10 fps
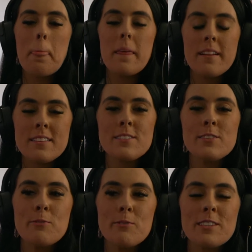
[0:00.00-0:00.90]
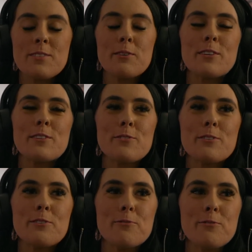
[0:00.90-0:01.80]
in this human experience when
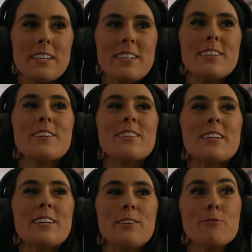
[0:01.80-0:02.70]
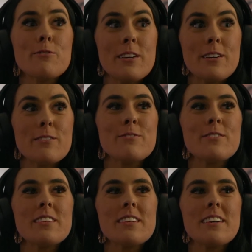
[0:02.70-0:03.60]
you feel like you've
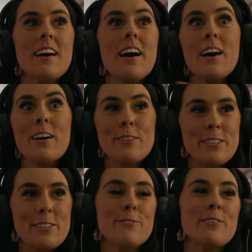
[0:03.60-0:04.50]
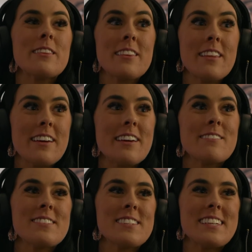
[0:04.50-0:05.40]
lived 100 different
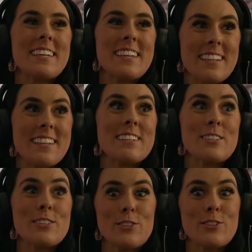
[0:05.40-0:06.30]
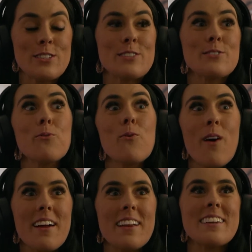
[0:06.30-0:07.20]
lives in just this
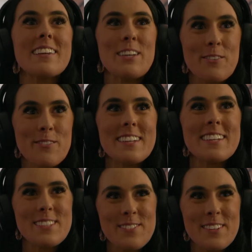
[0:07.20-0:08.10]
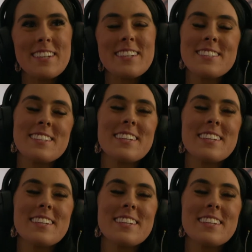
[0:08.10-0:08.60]
one human experience.